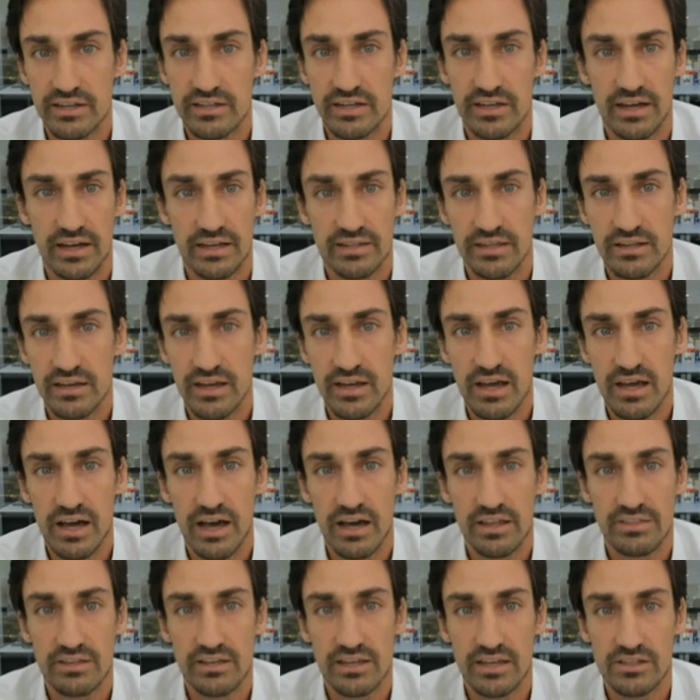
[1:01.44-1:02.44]
that I
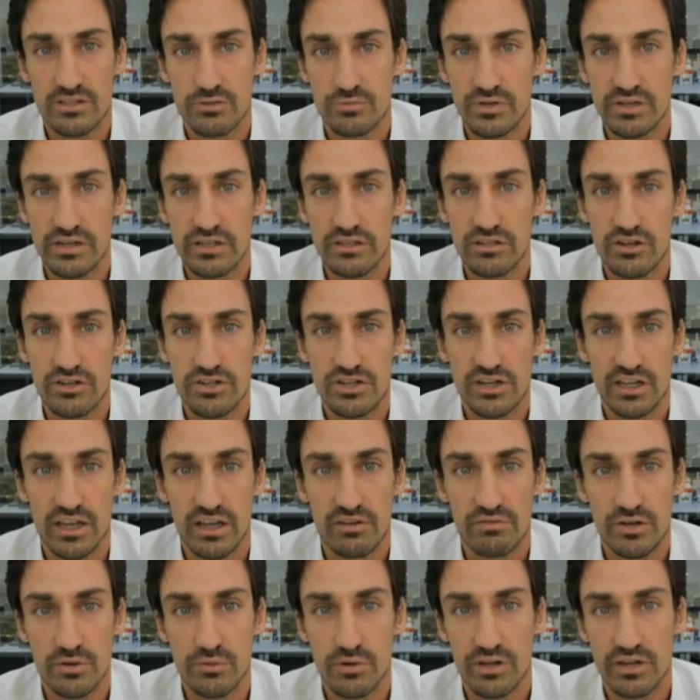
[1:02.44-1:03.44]
think it's really touching
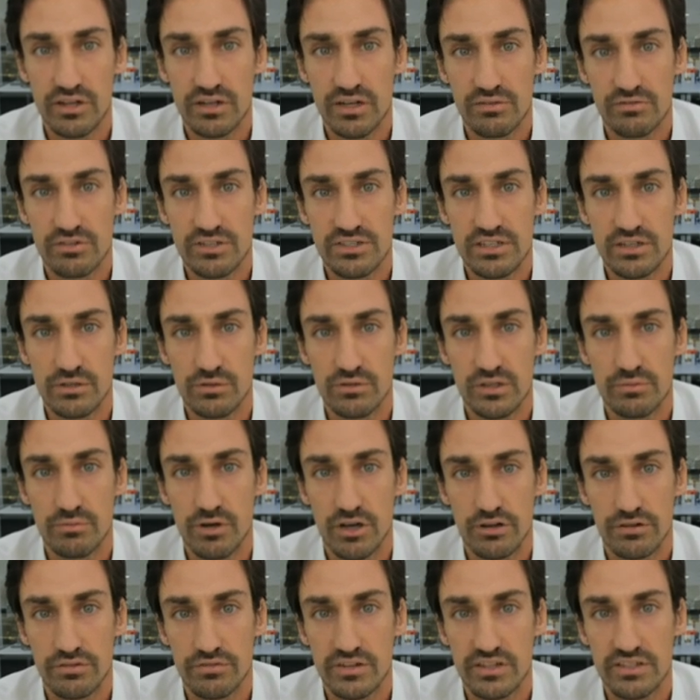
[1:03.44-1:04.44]
everyone in every single
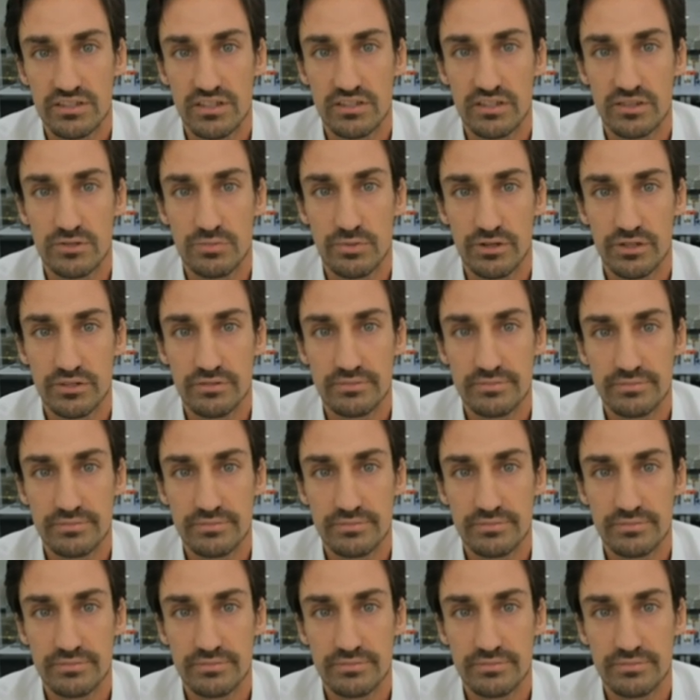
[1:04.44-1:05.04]
demographics at this point.